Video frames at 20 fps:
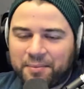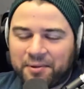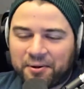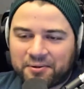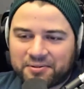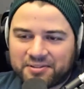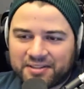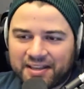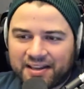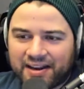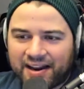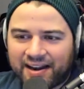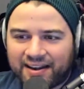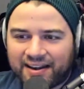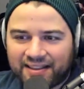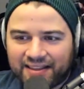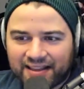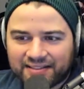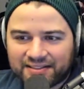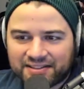here saying, how did
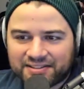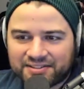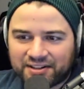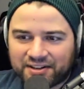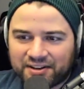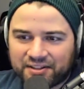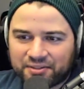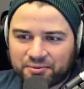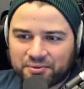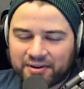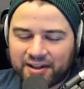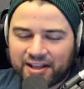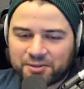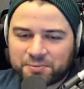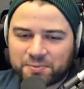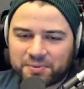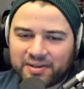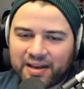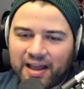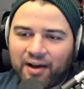he get this done in 3 days?
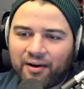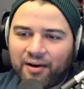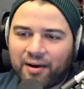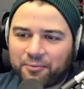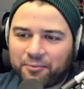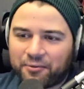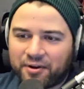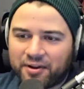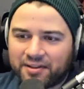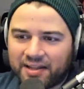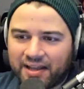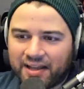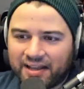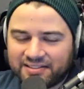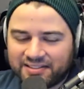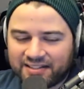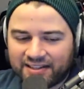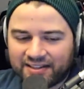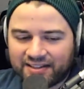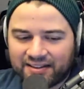But now I'm
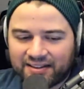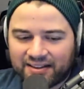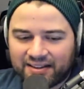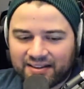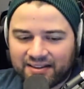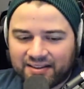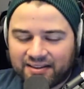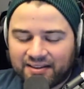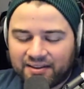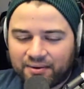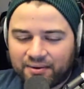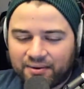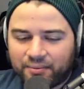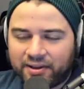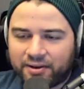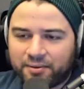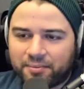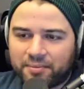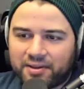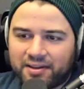realizing,
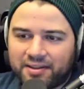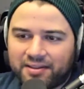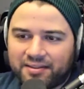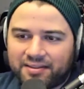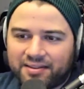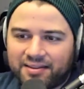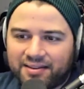wait a minute.